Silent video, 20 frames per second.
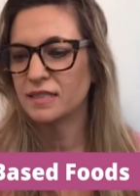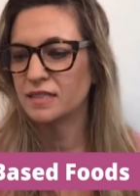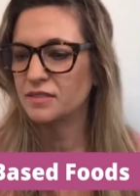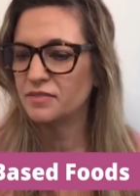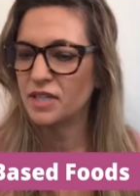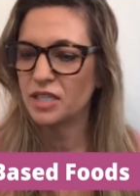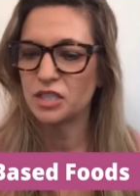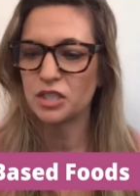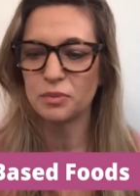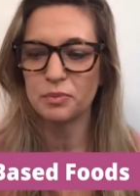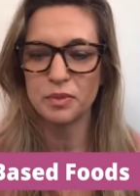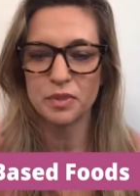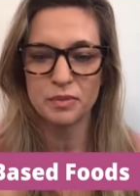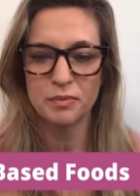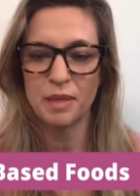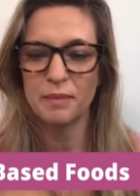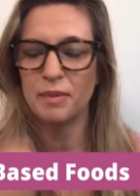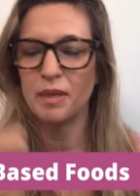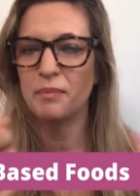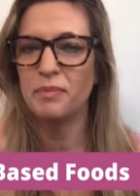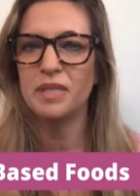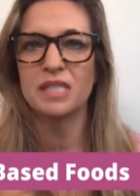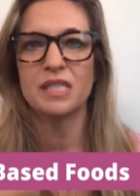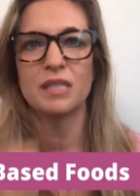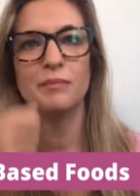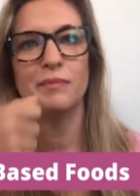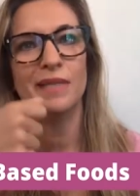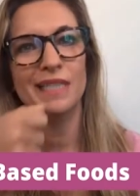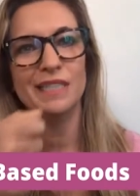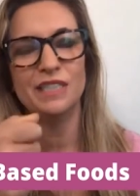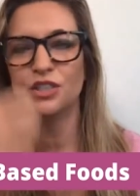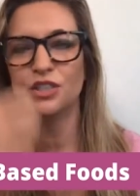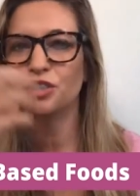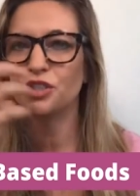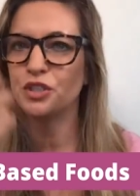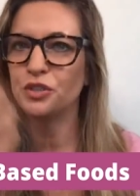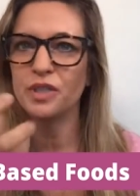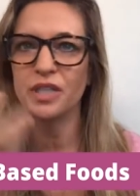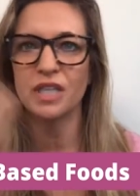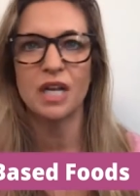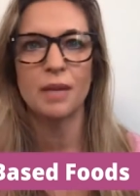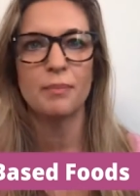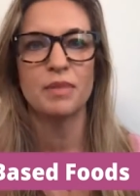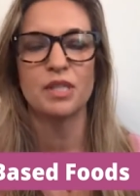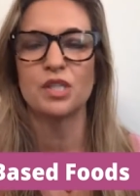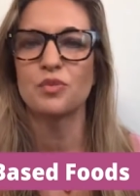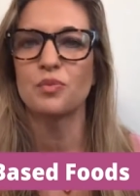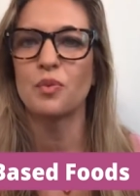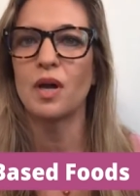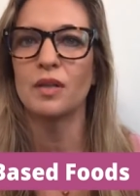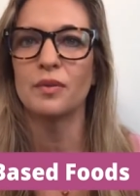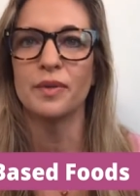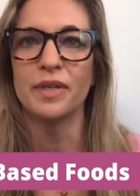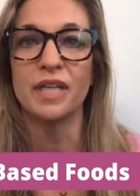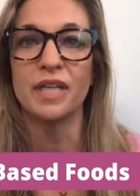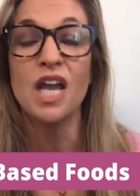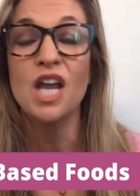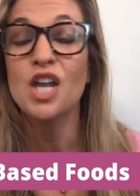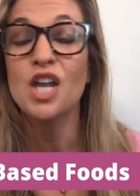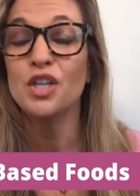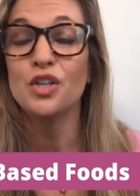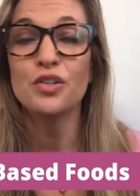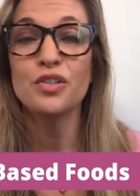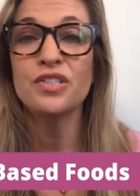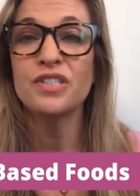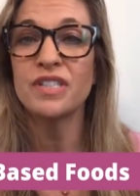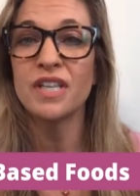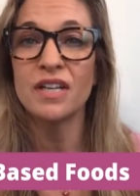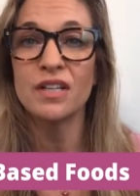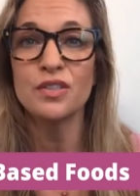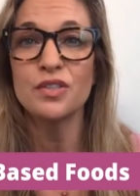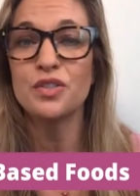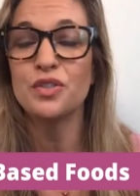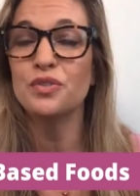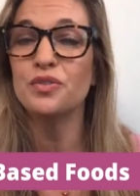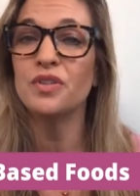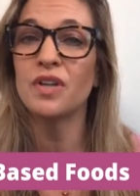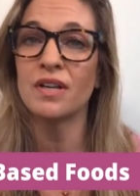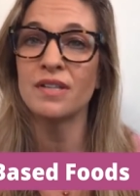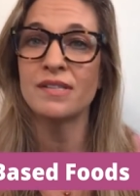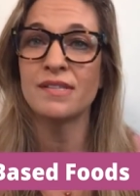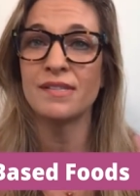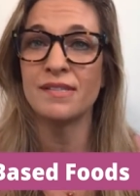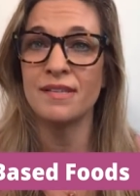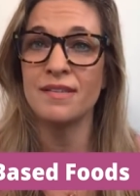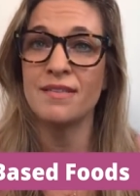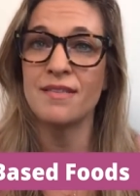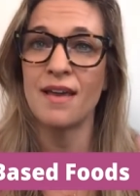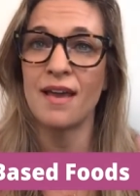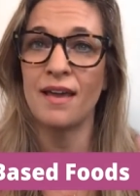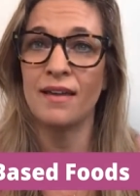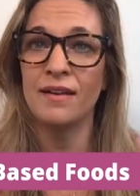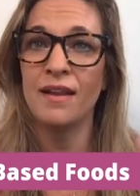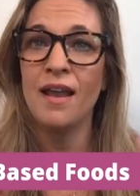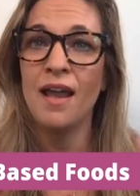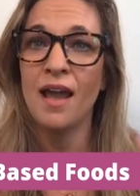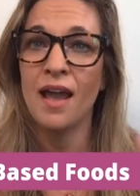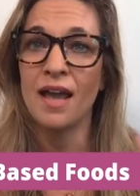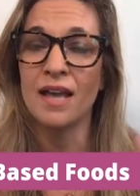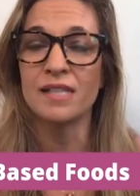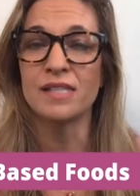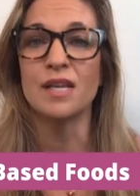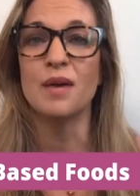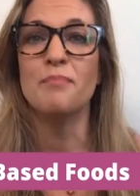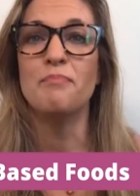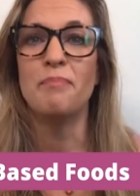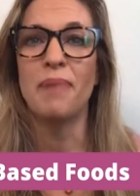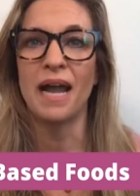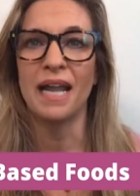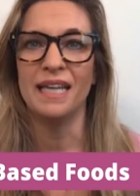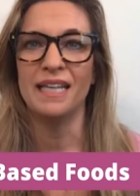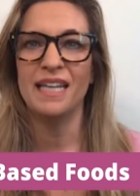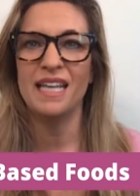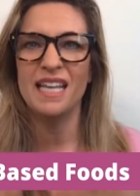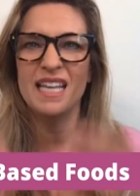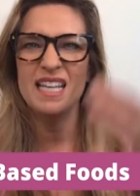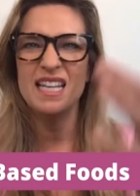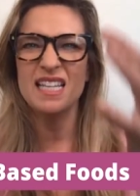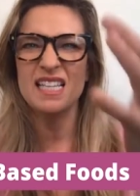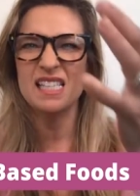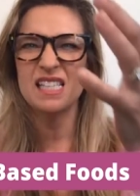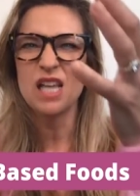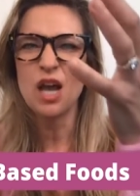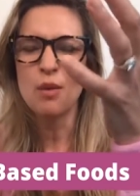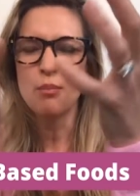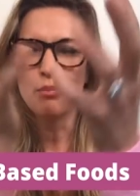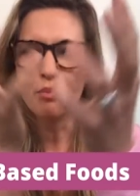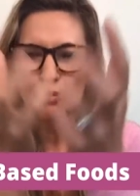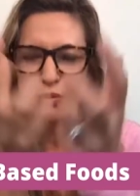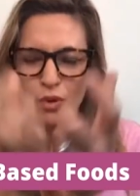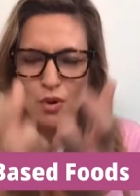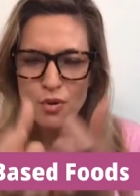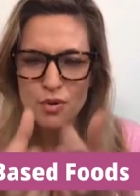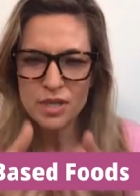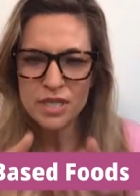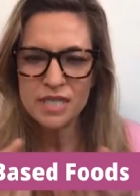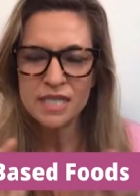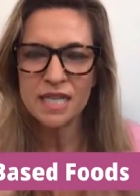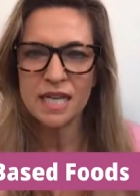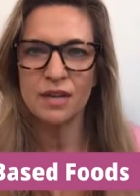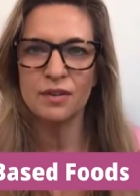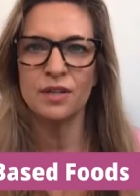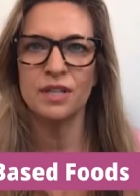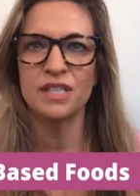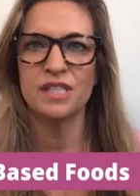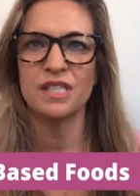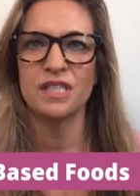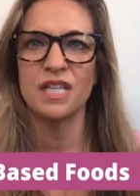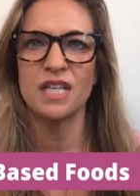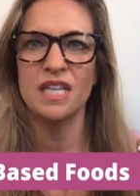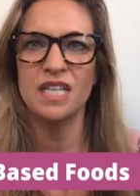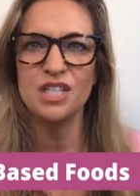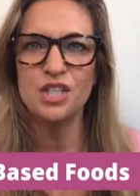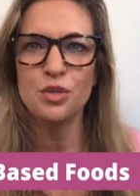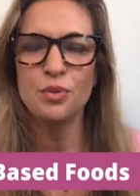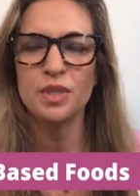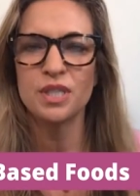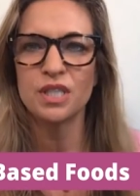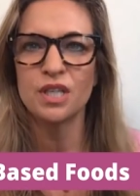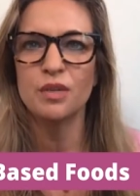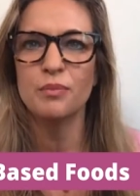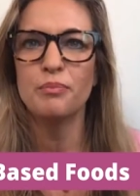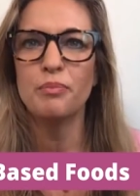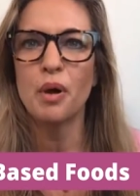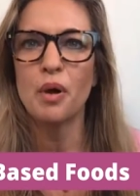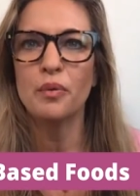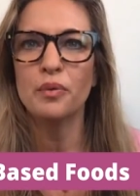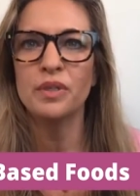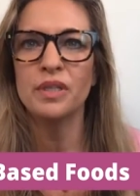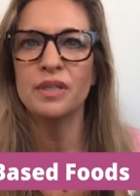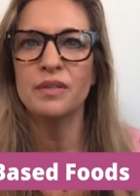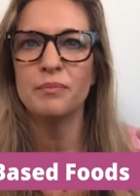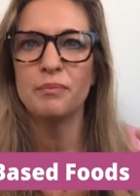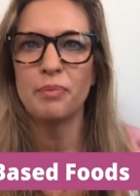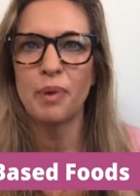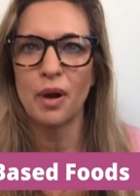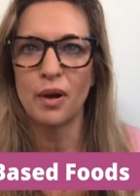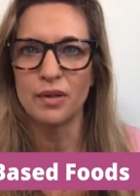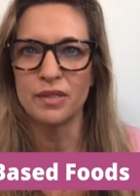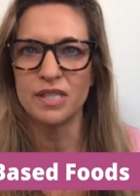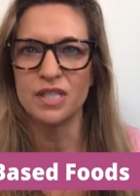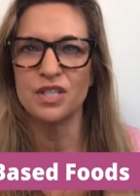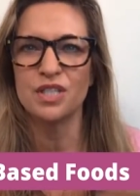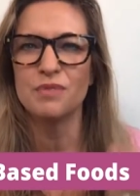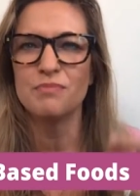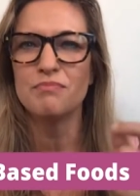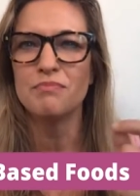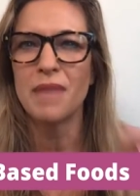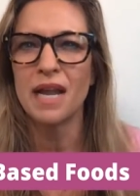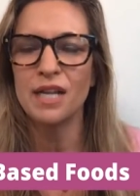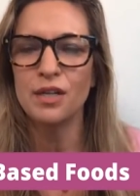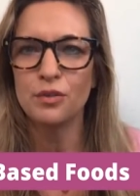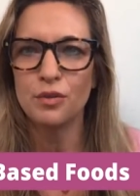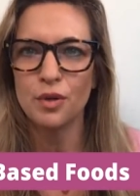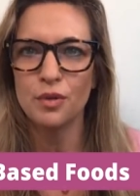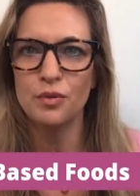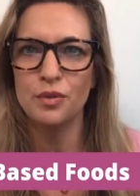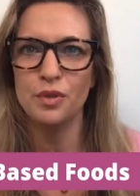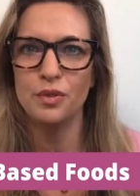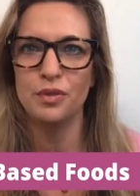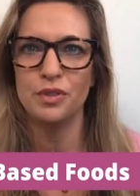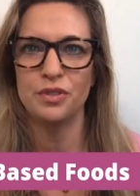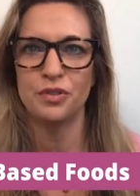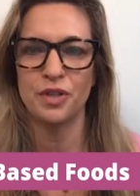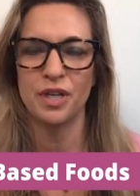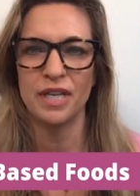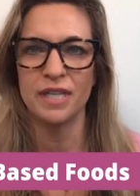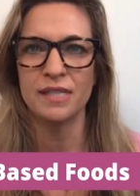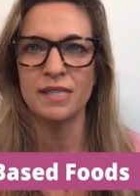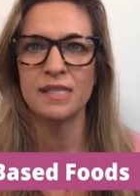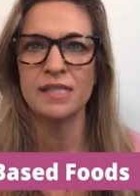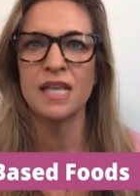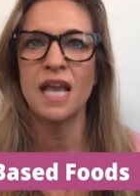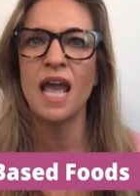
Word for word: and vegetables, maybe a piece of meat, and you're chewing it up and swallowing. Your cells do not see that as a bite. It is broken down it's into its component parts, into micronutrients.